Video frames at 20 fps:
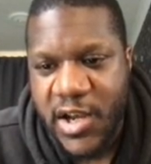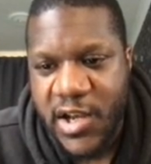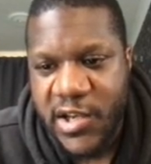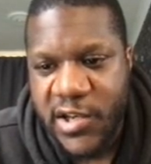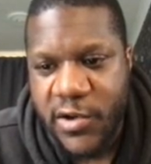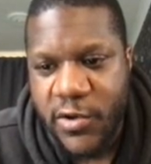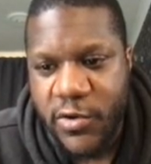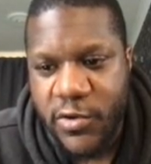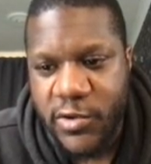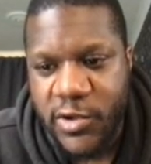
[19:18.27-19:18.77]

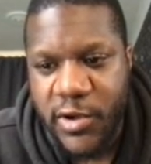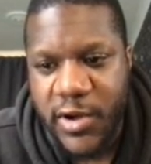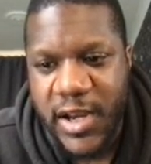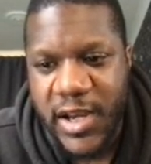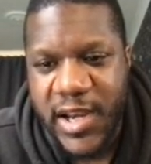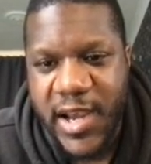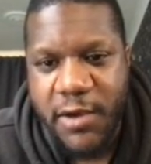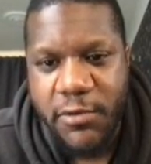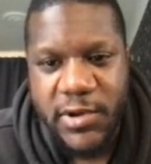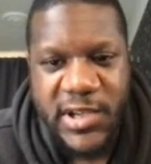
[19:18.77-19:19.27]
You also get
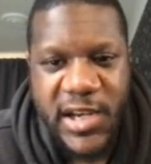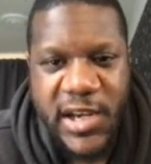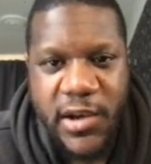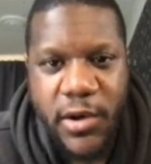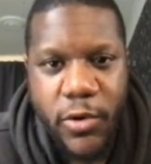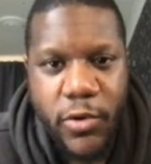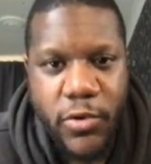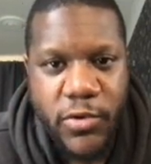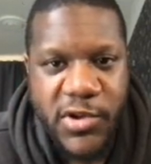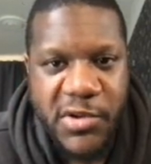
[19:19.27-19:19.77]
guaranteed
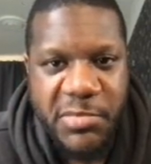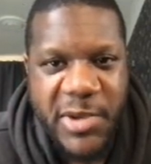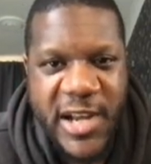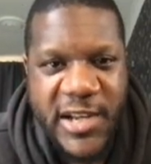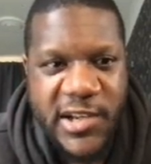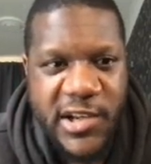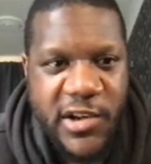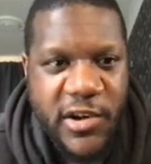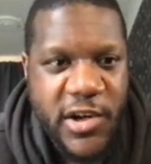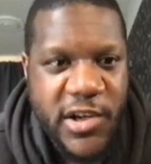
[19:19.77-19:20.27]
launchpad
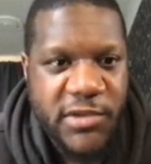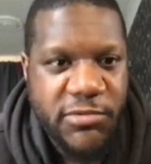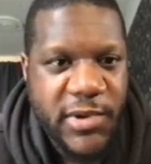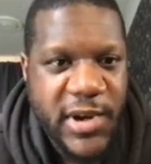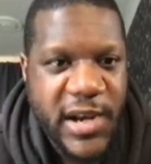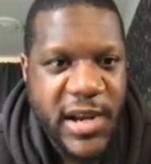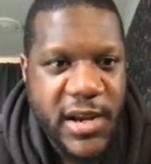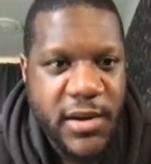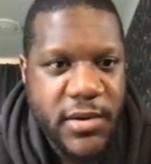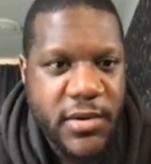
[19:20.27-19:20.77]
slots when
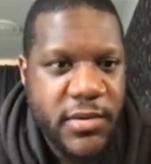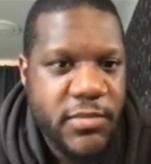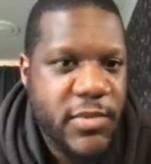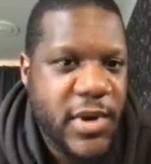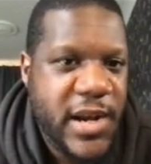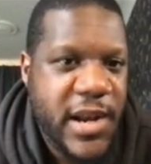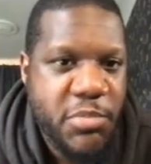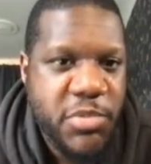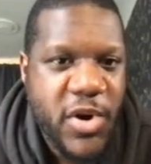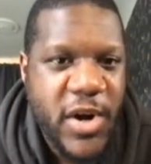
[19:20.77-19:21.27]
they when
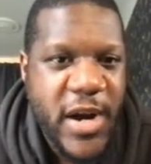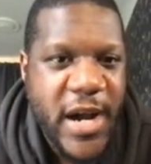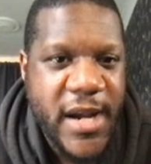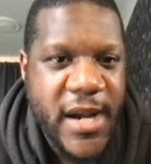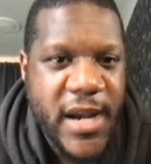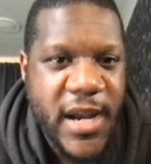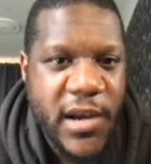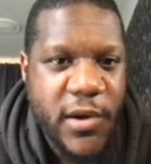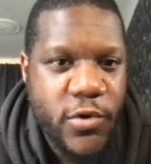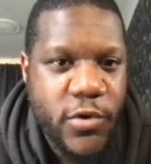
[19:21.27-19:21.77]
they put out
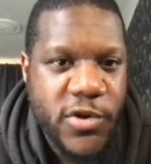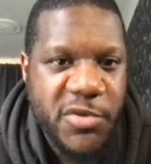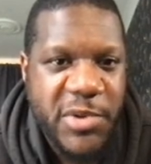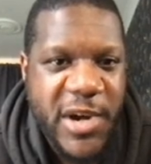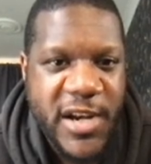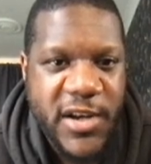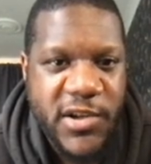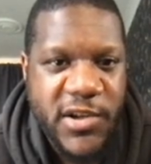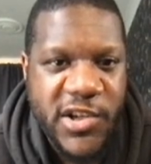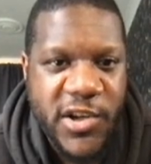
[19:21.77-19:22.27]
their
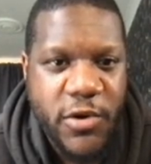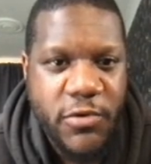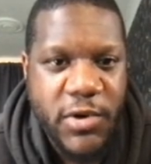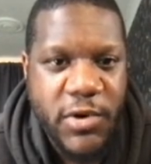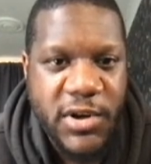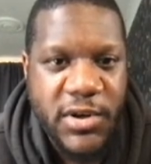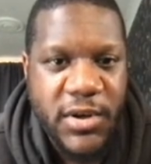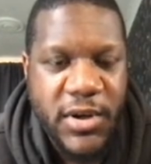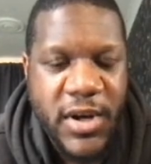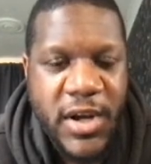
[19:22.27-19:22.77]
launchpad and so
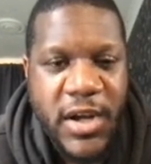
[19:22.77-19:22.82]
on.